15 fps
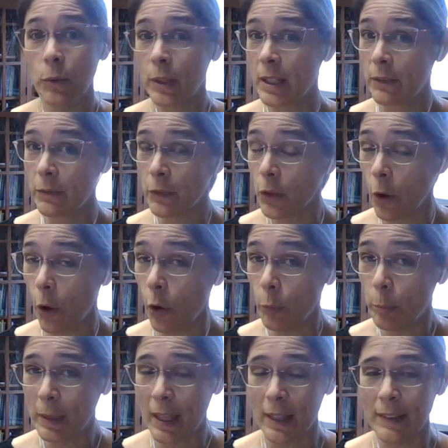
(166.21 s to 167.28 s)
or even the whole
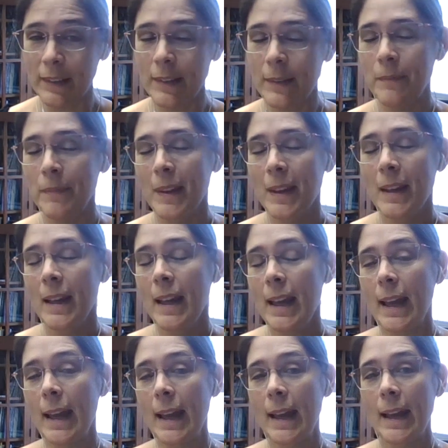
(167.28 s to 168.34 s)
plant
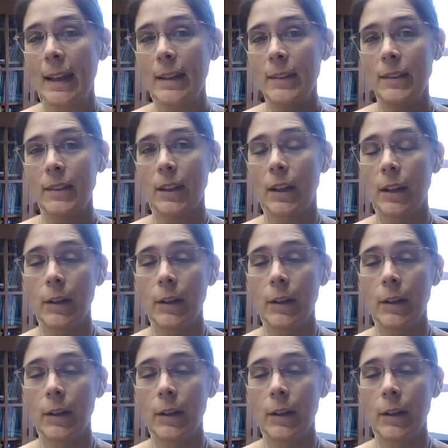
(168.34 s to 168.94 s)
and